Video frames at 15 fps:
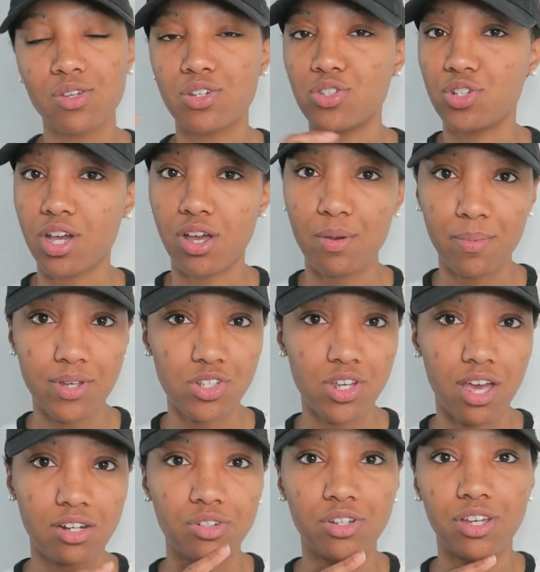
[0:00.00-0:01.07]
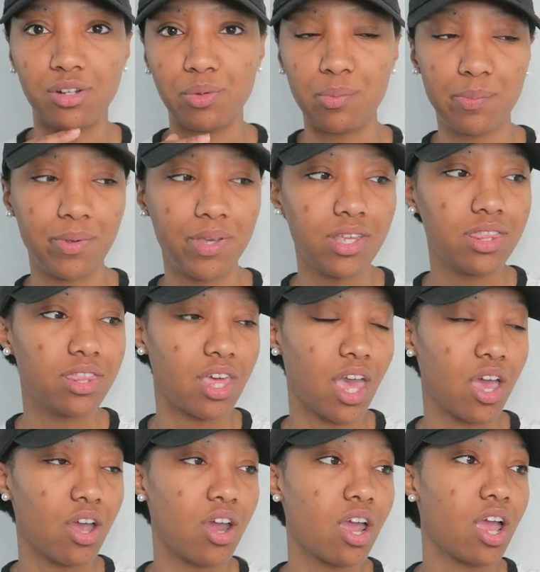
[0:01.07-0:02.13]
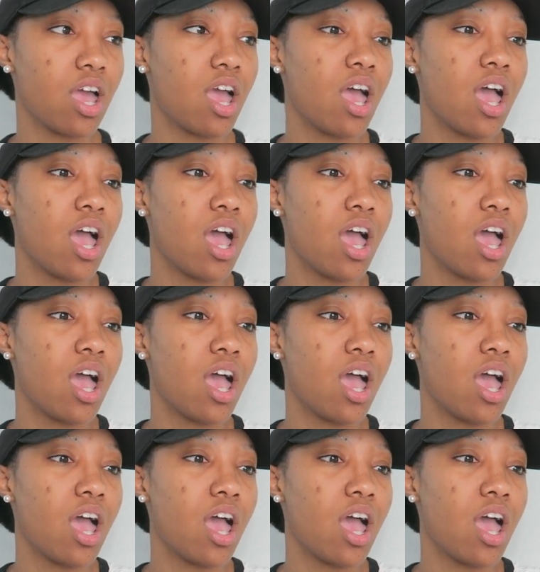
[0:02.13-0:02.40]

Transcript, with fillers: You can check out my channel, it'll be there.